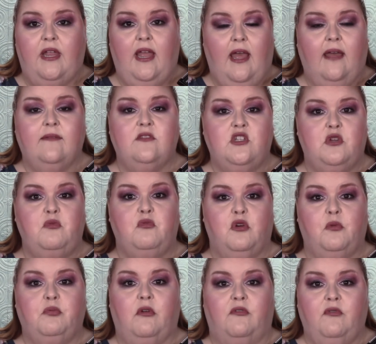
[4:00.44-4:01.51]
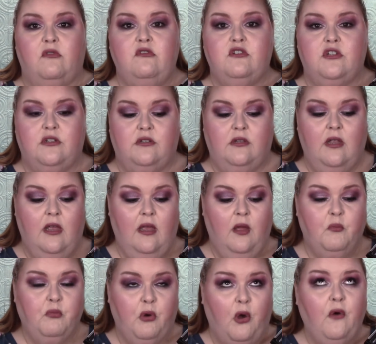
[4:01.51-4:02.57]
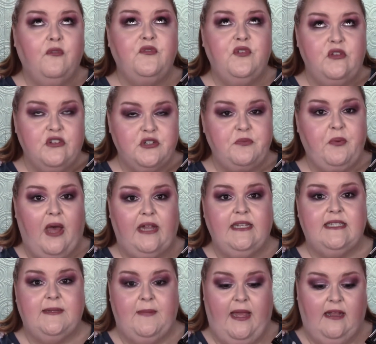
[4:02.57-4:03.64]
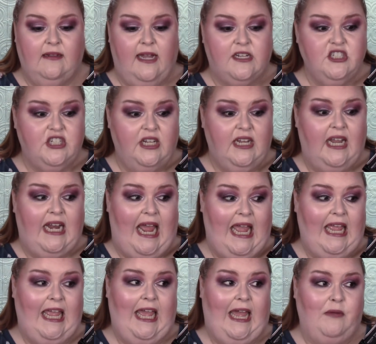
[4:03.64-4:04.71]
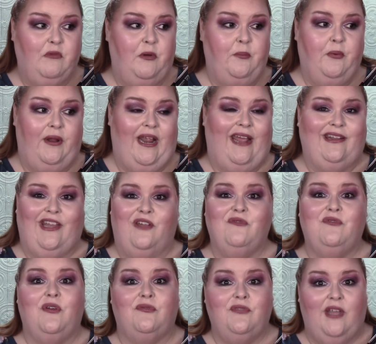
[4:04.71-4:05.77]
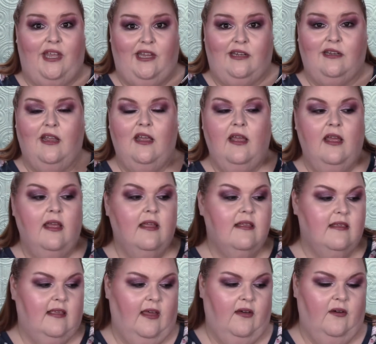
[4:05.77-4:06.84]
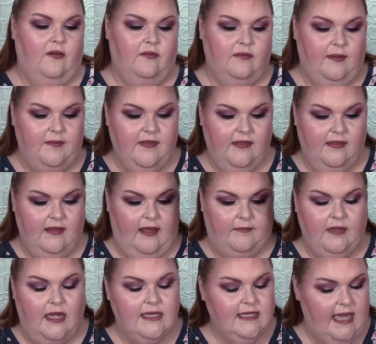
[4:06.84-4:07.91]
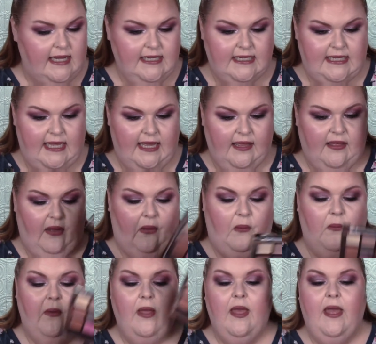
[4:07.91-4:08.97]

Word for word: have two more Profusion Profusion palettes in my collection and I at one point had like 15. So I'm, I'm not sad to see it go,